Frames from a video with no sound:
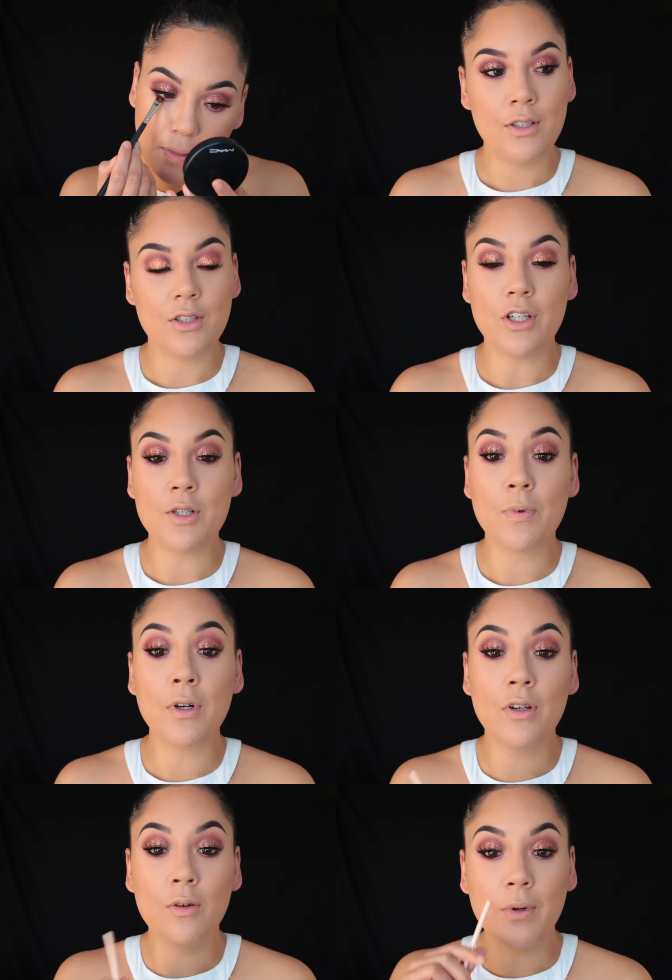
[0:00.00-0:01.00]
So I just put
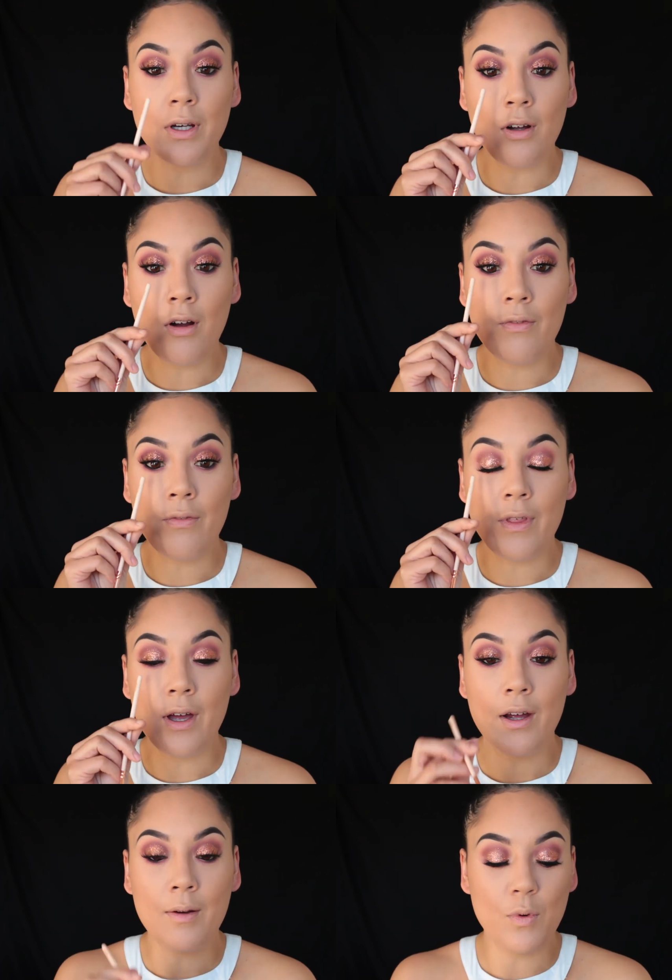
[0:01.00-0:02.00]
a little bit of
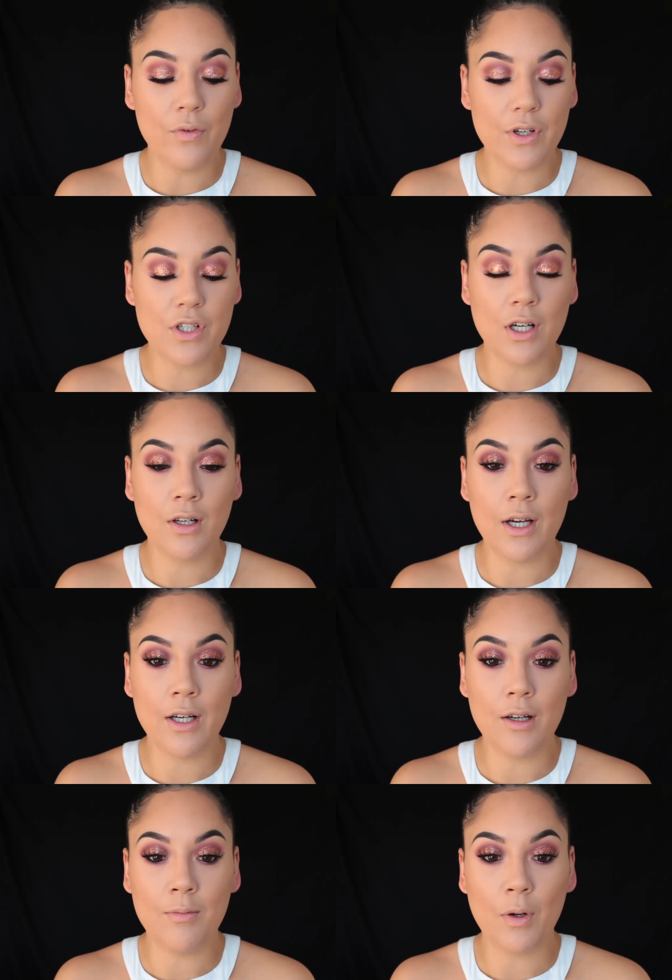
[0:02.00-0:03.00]
the Morphe gel
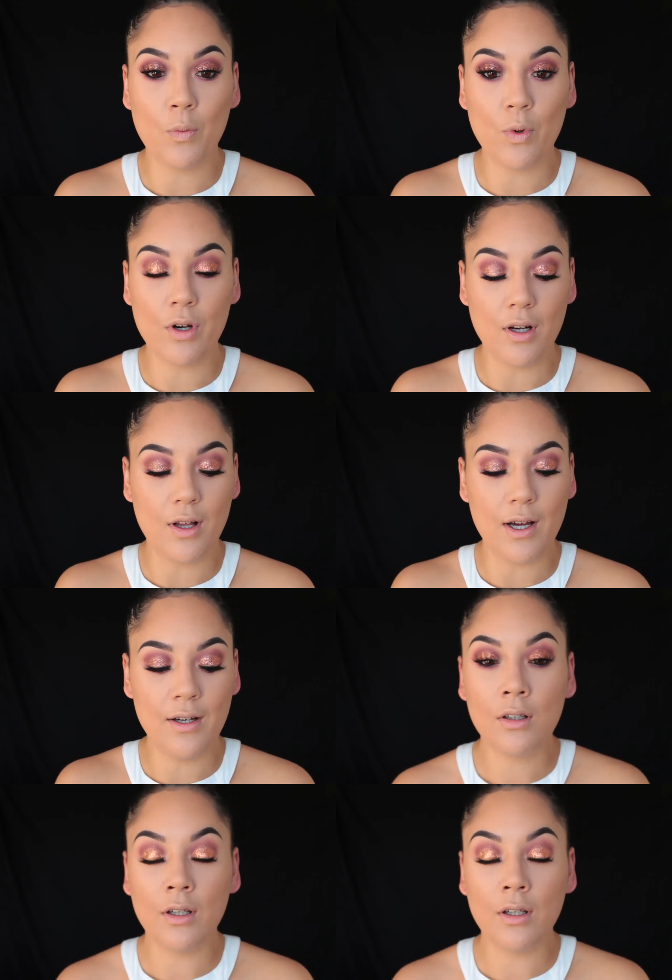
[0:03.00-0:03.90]
liner in my waterline,